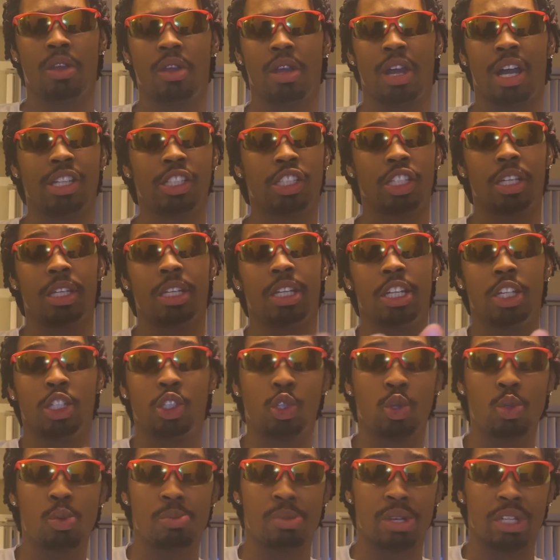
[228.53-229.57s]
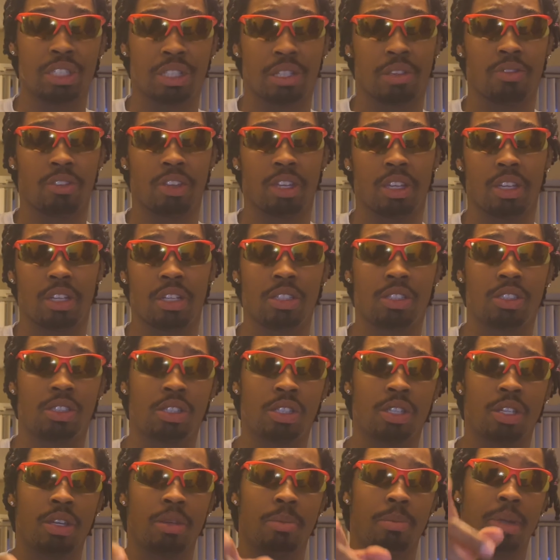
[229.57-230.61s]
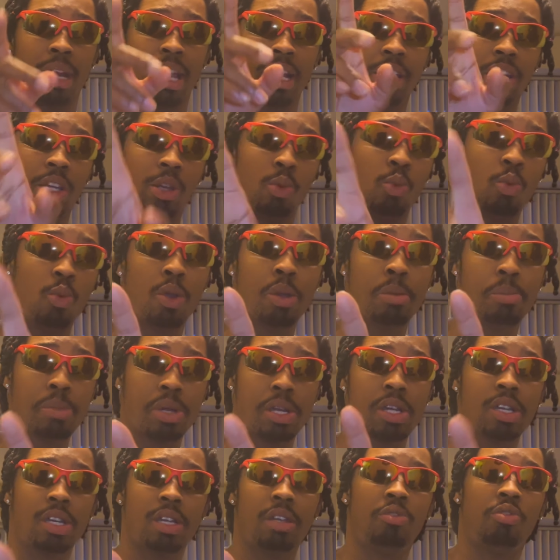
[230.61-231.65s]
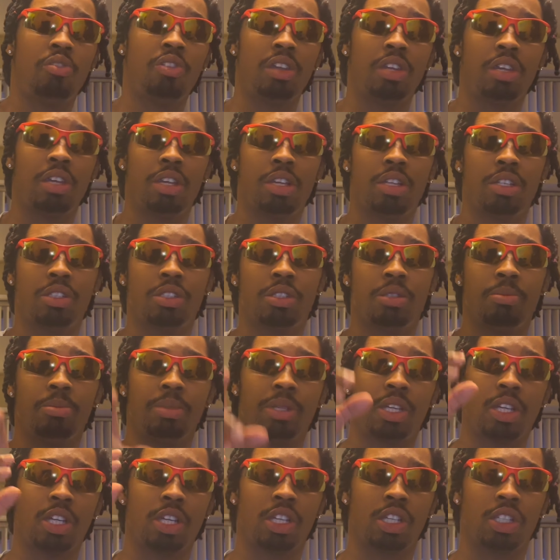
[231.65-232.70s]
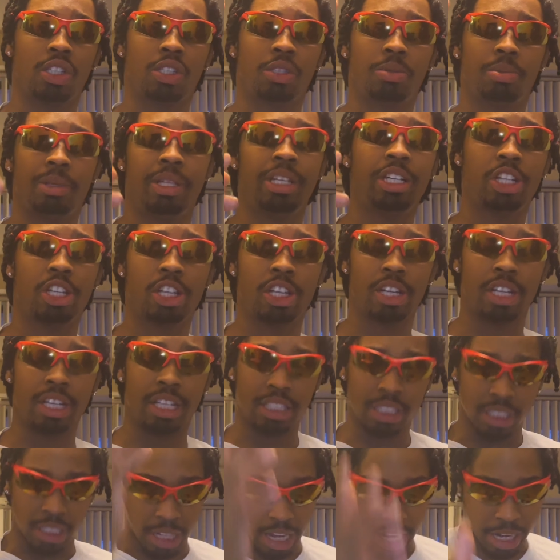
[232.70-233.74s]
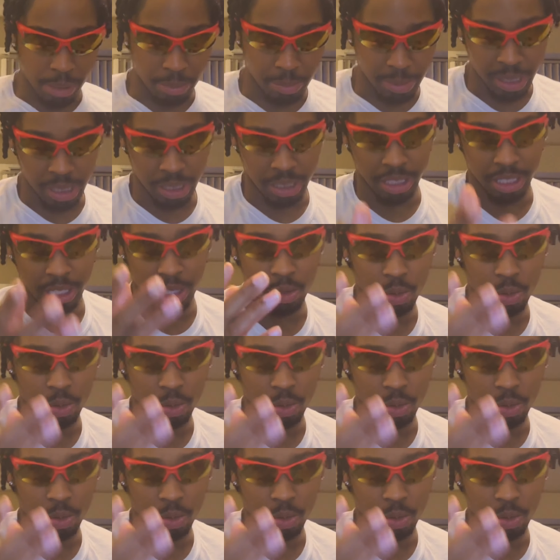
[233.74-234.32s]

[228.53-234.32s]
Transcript: I should have did two months advance, but I did one month advance because Splinter is a liability,